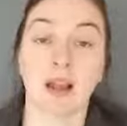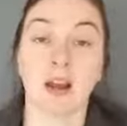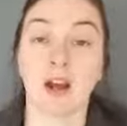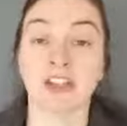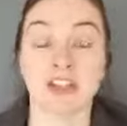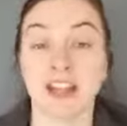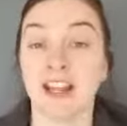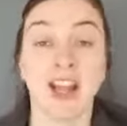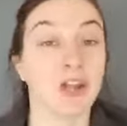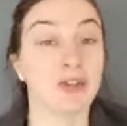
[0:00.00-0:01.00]
largely
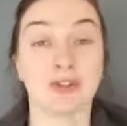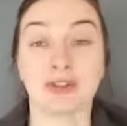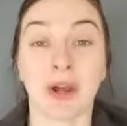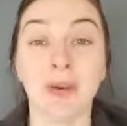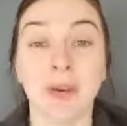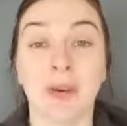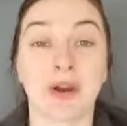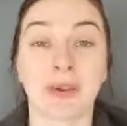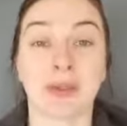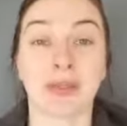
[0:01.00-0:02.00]
don't
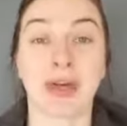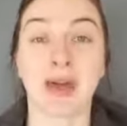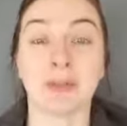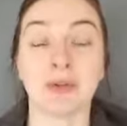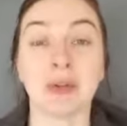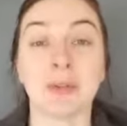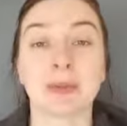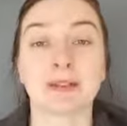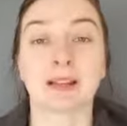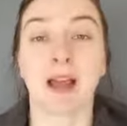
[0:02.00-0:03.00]
work with new
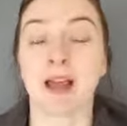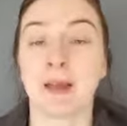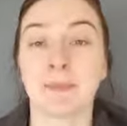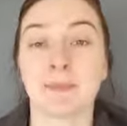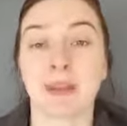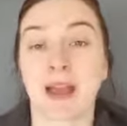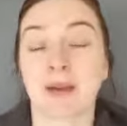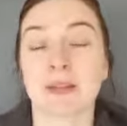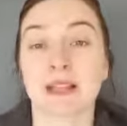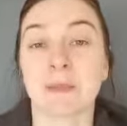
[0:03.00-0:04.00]
build
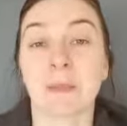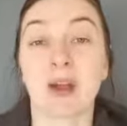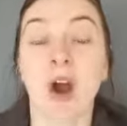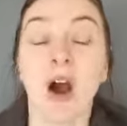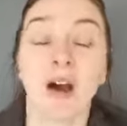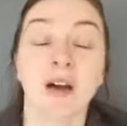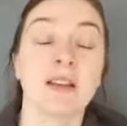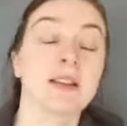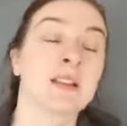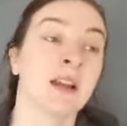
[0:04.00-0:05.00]
housing,
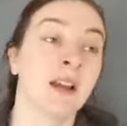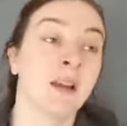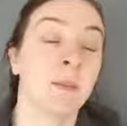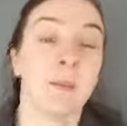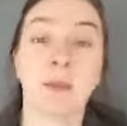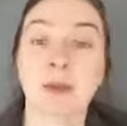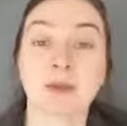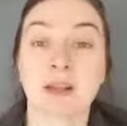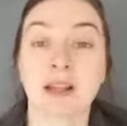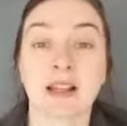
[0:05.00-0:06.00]
because
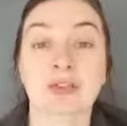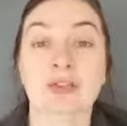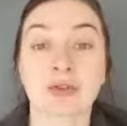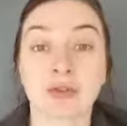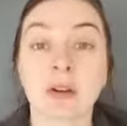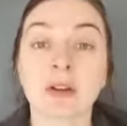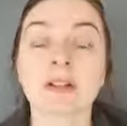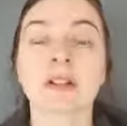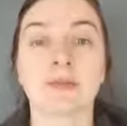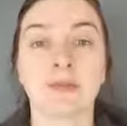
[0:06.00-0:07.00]
most clients struggle
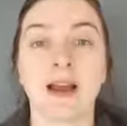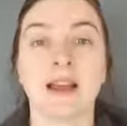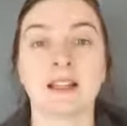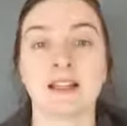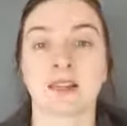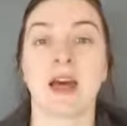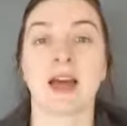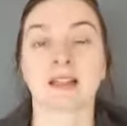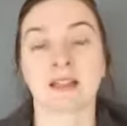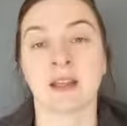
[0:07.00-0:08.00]
to find
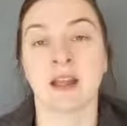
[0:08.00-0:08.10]
that